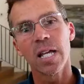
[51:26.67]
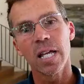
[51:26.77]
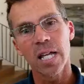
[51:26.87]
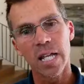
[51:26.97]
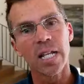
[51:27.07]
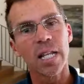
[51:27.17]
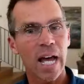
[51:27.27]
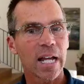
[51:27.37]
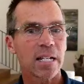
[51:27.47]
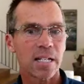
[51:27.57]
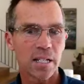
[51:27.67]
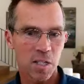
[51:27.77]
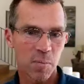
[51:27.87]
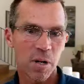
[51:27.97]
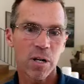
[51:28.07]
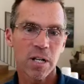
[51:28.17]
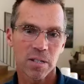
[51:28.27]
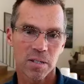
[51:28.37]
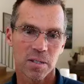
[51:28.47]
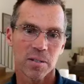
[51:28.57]
in that
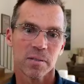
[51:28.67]
experience.